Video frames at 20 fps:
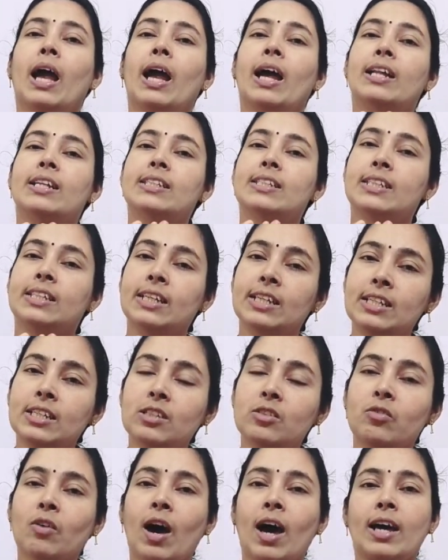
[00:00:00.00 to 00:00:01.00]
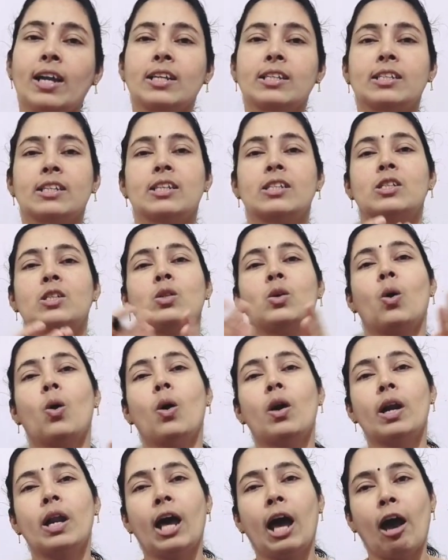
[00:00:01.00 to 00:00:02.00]
And since viruses
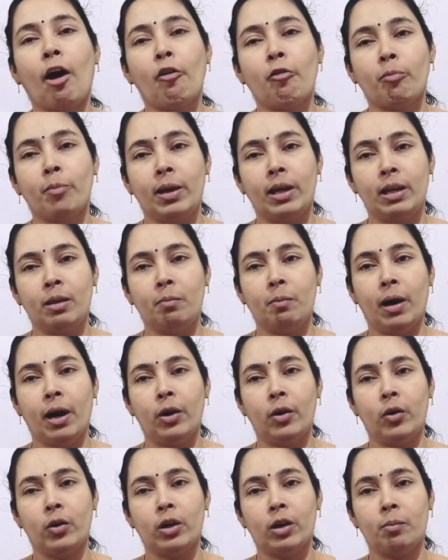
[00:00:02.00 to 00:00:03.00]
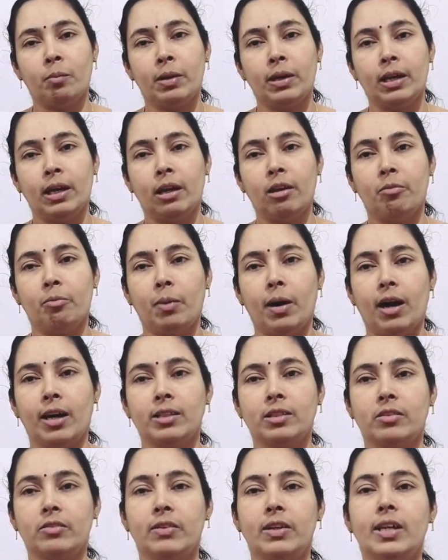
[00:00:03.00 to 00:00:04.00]
don't have many biochemical
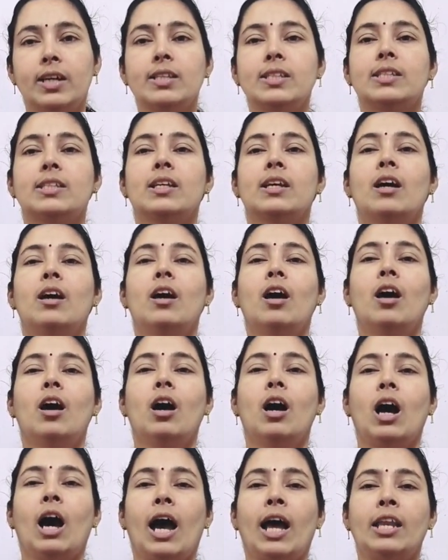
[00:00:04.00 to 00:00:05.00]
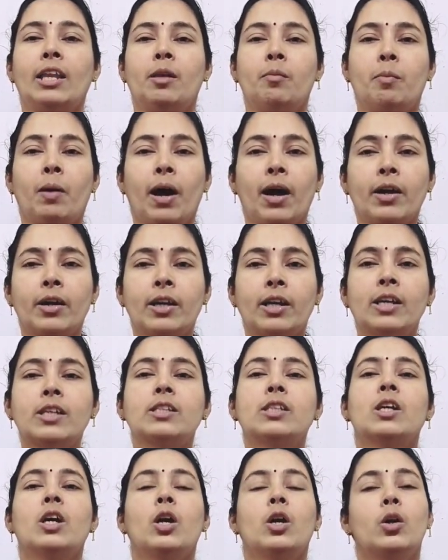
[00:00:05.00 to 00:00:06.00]
pathways, antibiotics
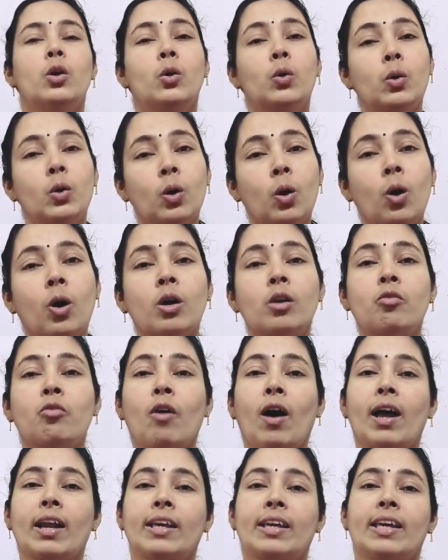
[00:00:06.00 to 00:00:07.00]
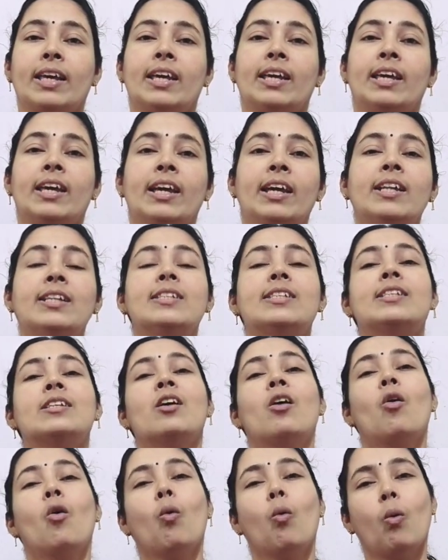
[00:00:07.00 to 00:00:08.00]
do not work against
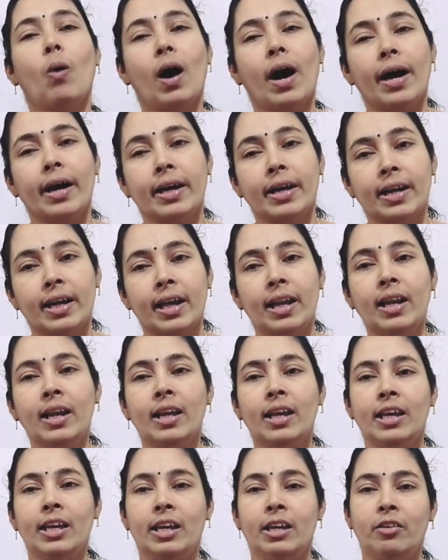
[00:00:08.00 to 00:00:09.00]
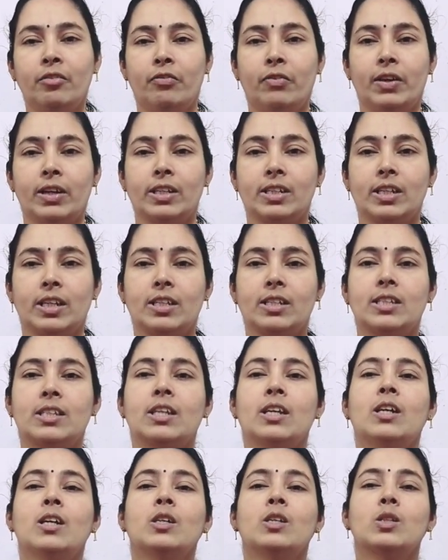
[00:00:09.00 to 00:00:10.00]
viral infections.
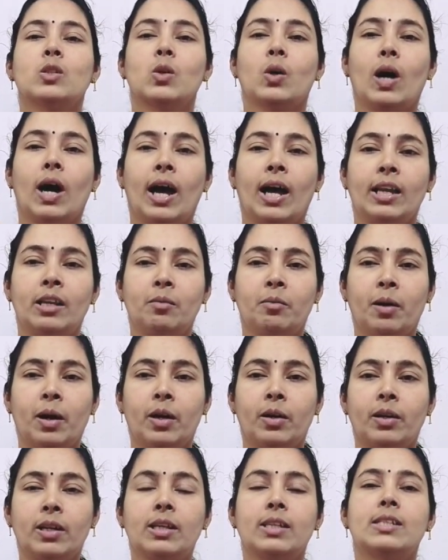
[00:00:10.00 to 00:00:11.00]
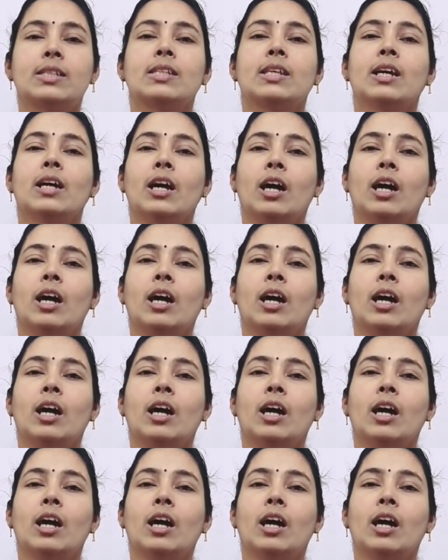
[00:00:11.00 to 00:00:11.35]
So antibiotics